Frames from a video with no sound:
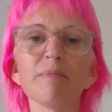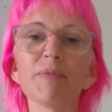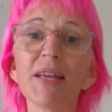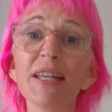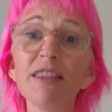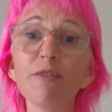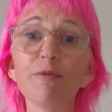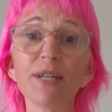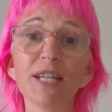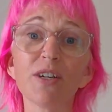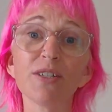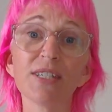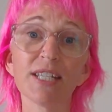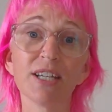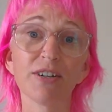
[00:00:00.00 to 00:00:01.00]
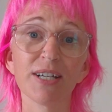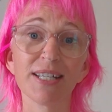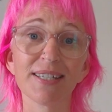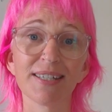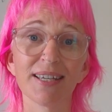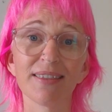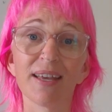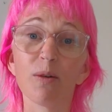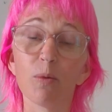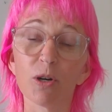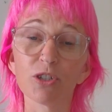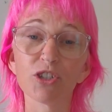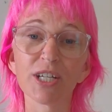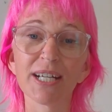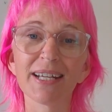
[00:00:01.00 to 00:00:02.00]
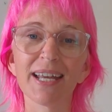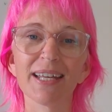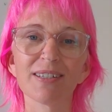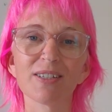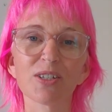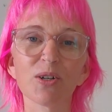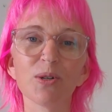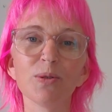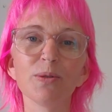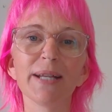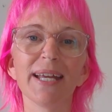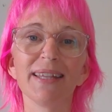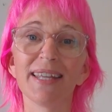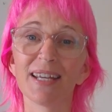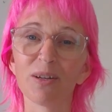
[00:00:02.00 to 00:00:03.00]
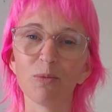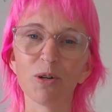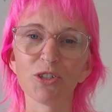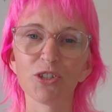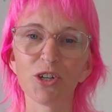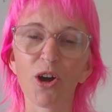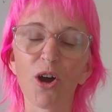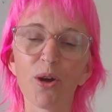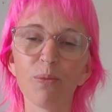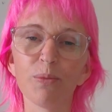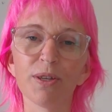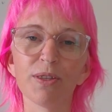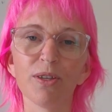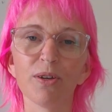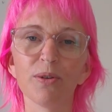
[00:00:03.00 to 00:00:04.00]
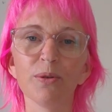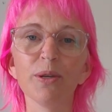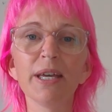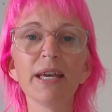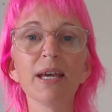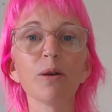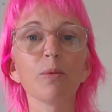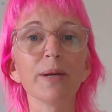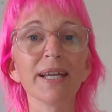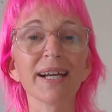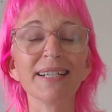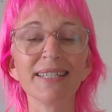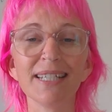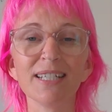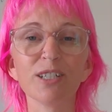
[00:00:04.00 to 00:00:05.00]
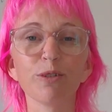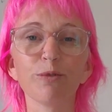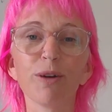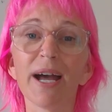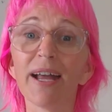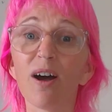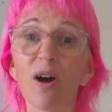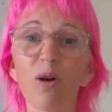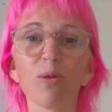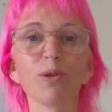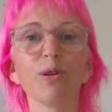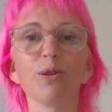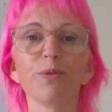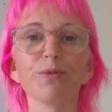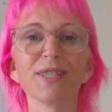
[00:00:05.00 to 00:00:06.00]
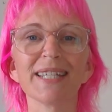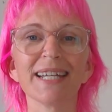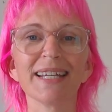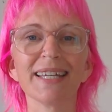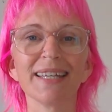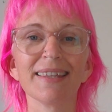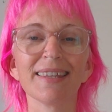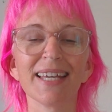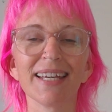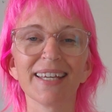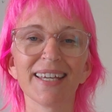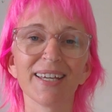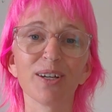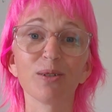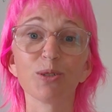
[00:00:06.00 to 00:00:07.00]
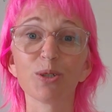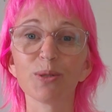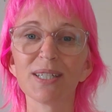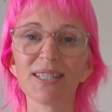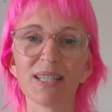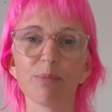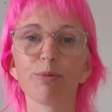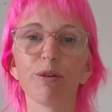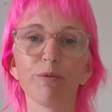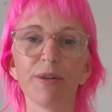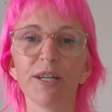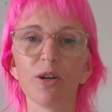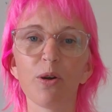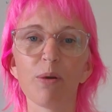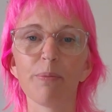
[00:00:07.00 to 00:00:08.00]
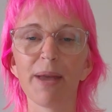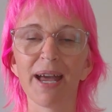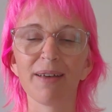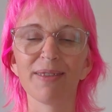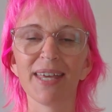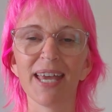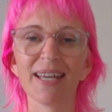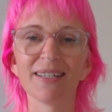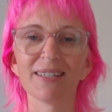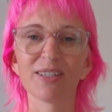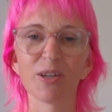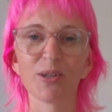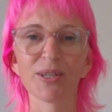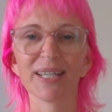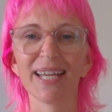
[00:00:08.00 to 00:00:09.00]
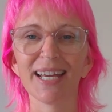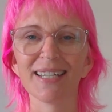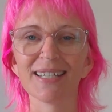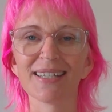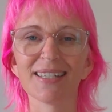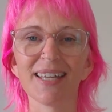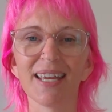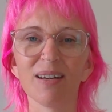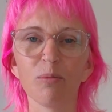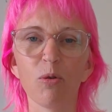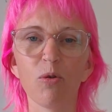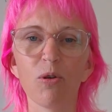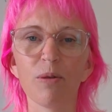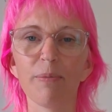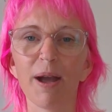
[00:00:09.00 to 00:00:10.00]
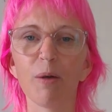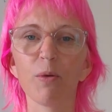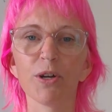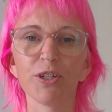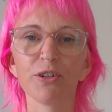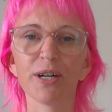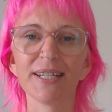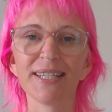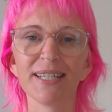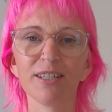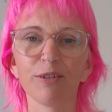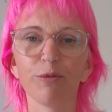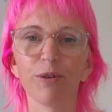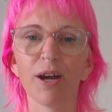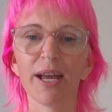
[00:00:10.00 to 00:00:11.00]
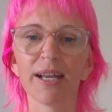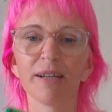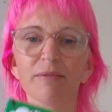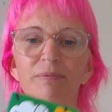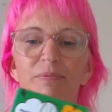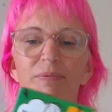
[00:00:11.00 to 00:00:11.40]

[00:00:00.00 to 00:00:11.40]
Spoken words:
In the video series that they're watching at school and they can watch at home with you, we identify a whole lot of stinking thinking, and I'll do a separate video about that so you can understand more about what you're identifying.